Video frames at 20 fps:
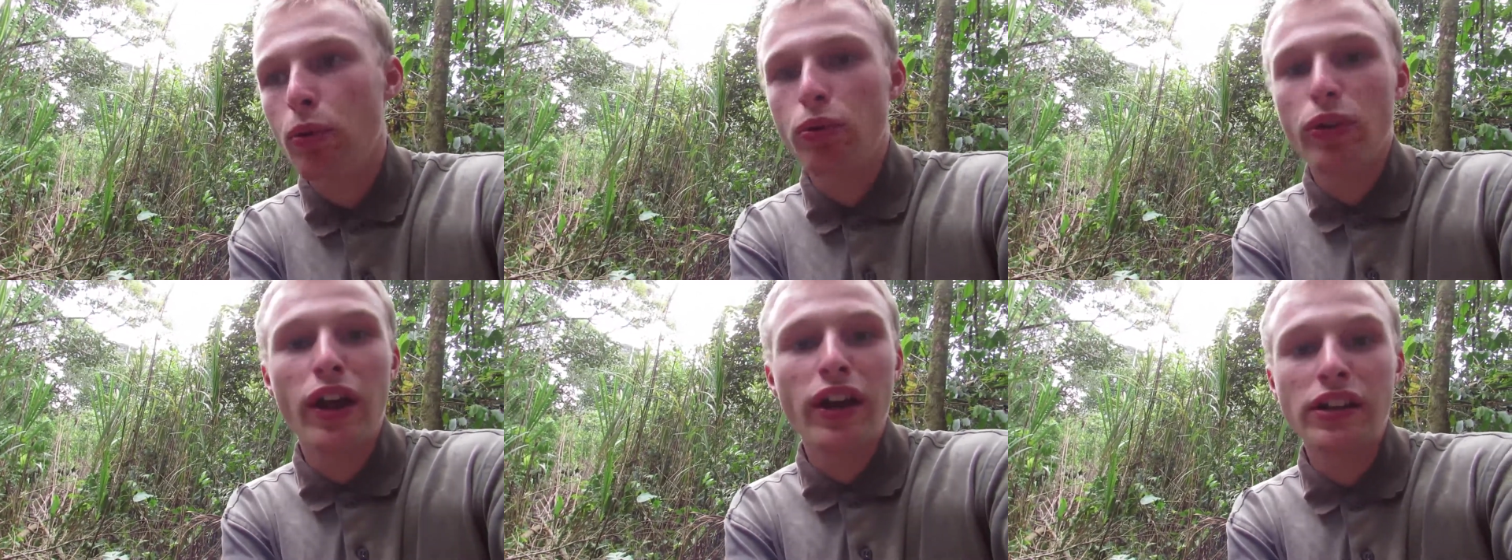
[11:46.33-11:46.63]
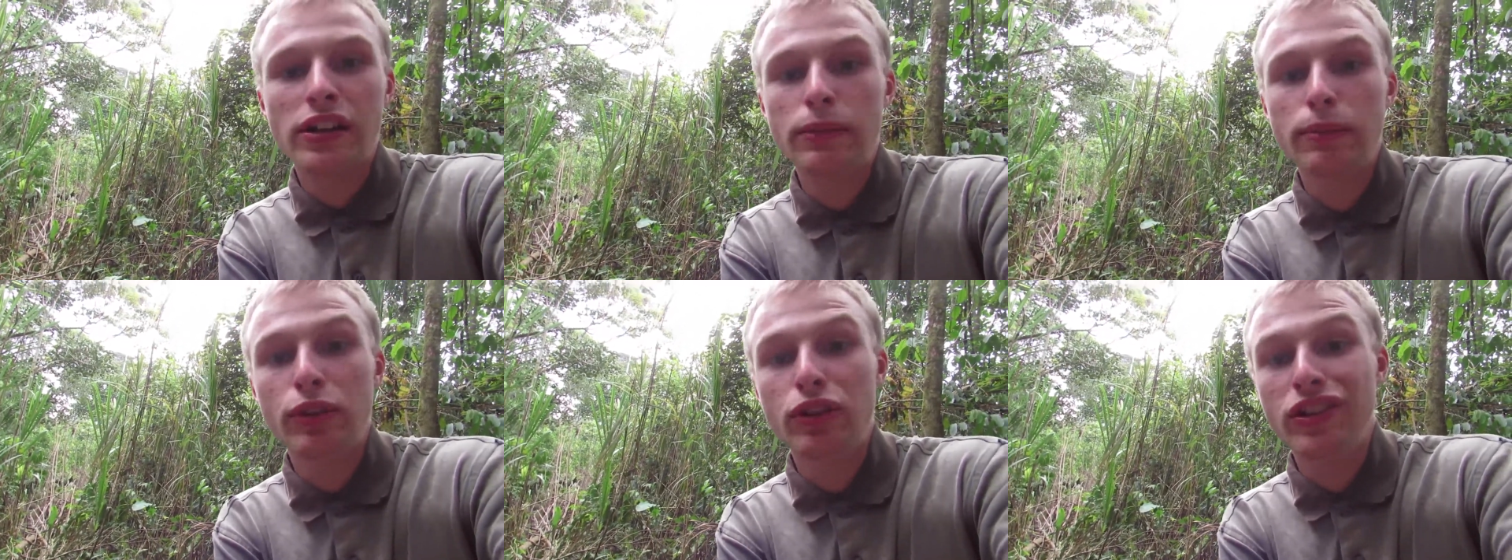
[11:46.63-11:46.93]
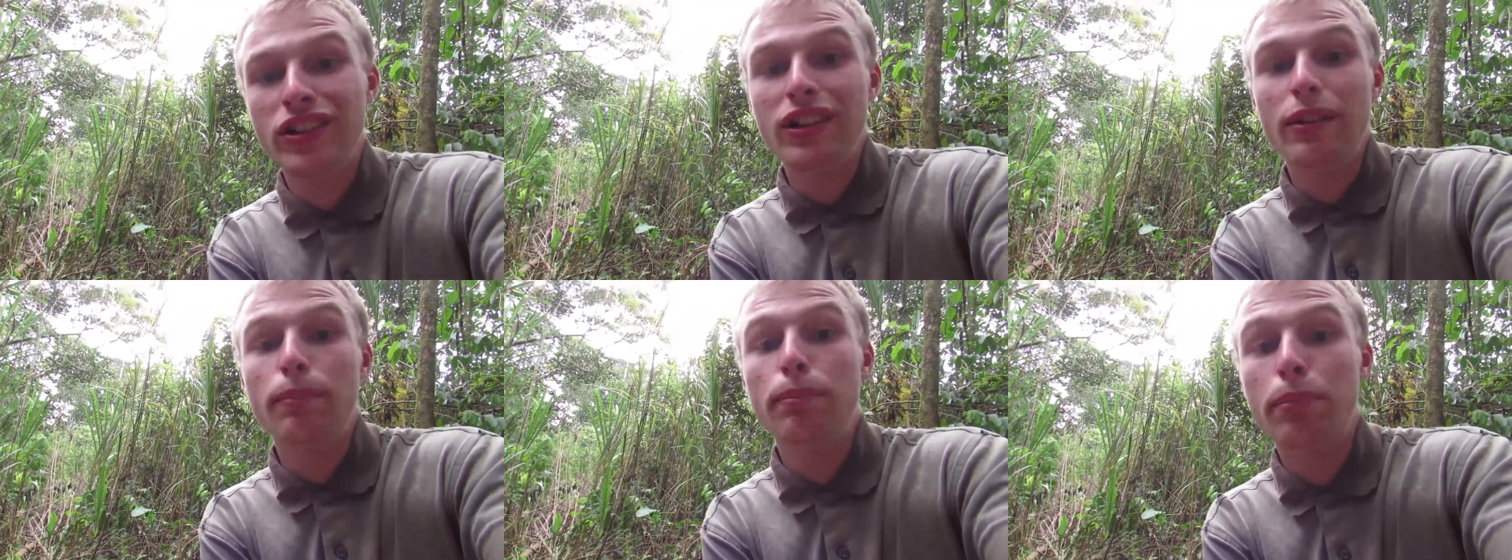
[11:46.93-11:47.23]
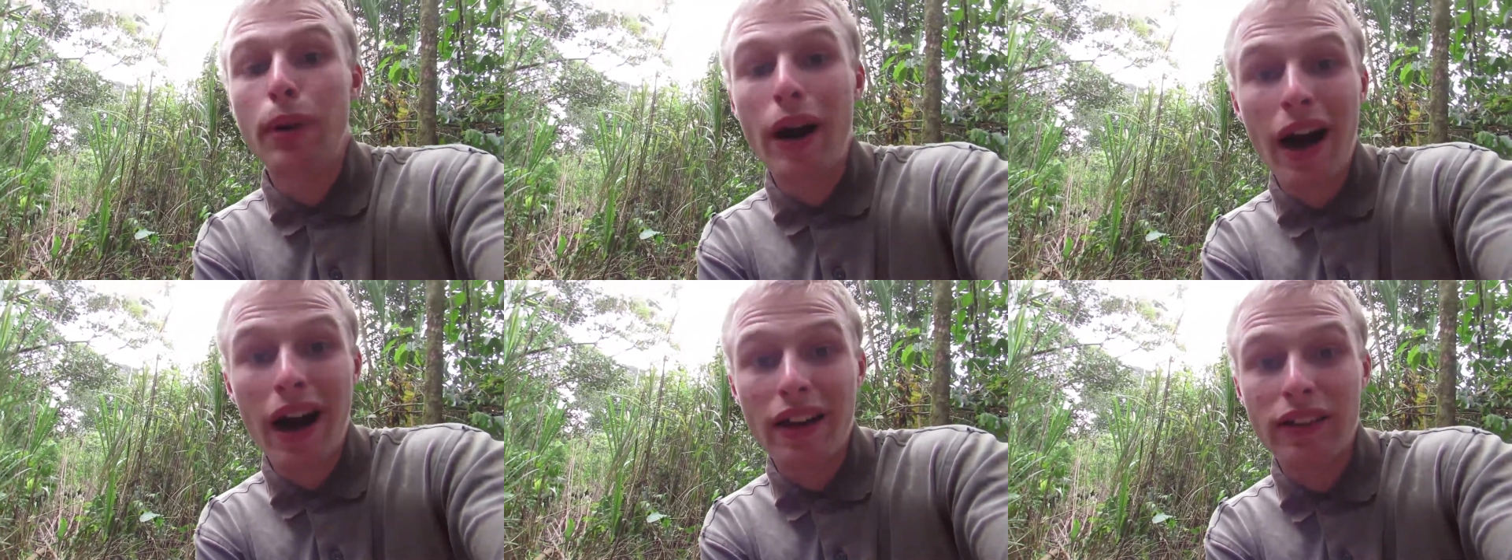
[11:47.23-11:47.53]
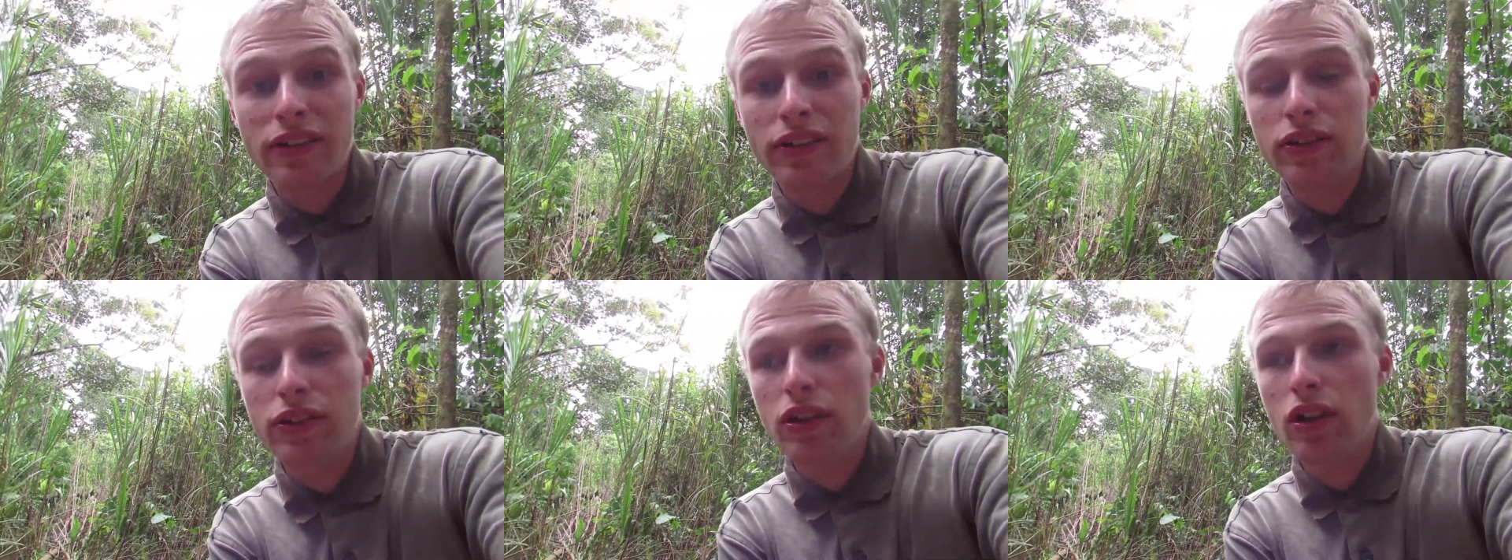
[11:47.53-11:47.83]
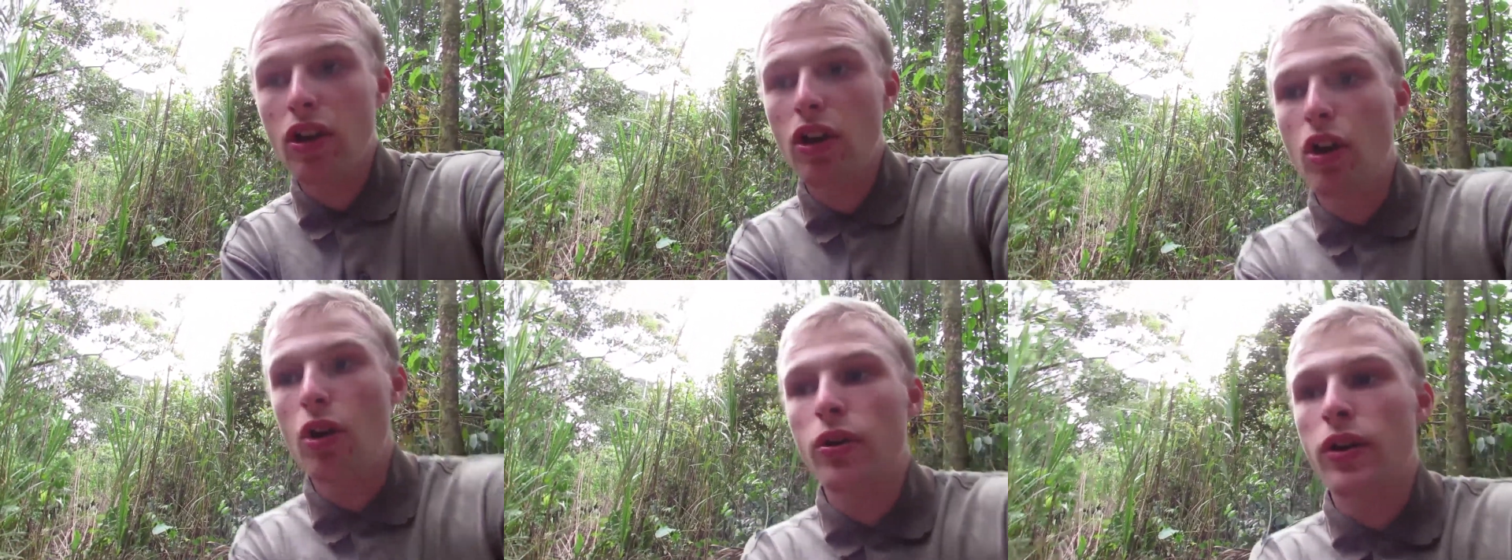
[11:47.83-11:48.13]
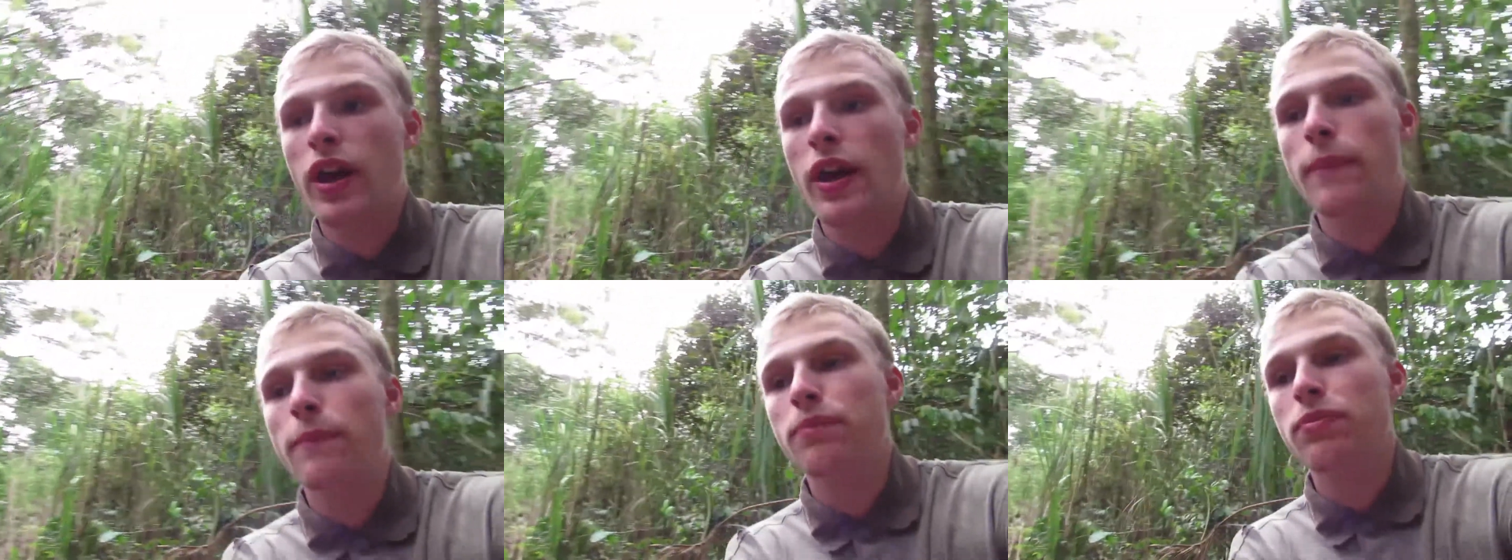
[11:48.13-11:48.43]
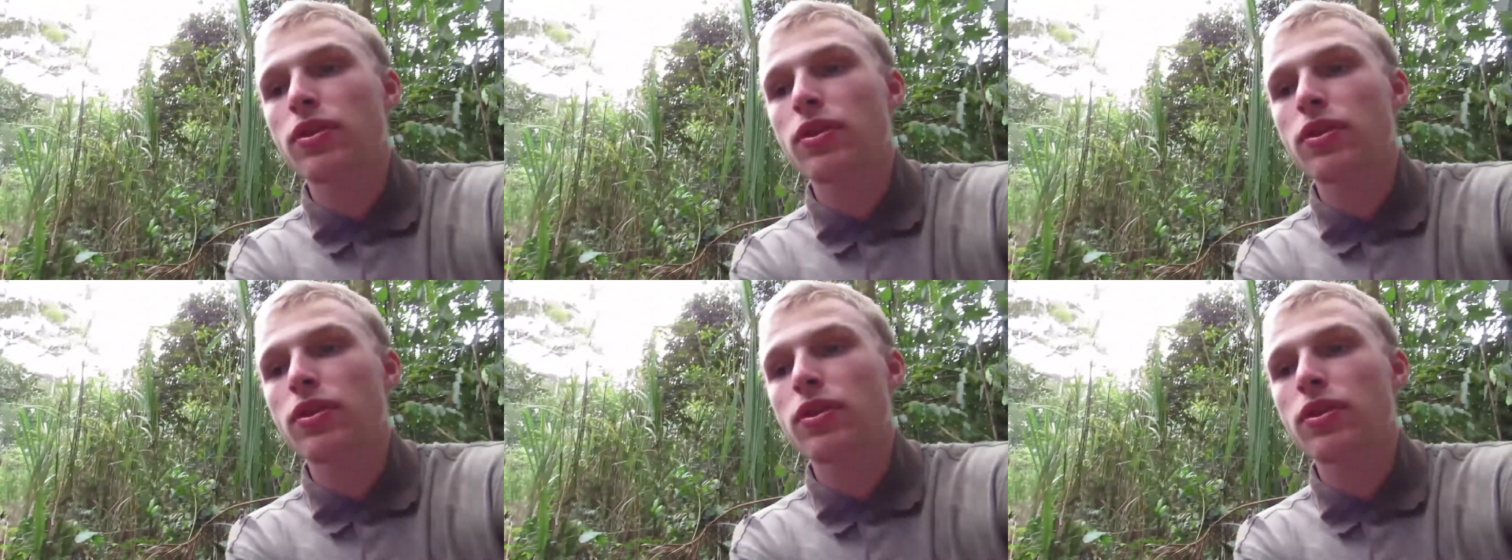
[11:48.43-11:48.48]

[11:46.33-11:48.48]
not a community of bots. Okay?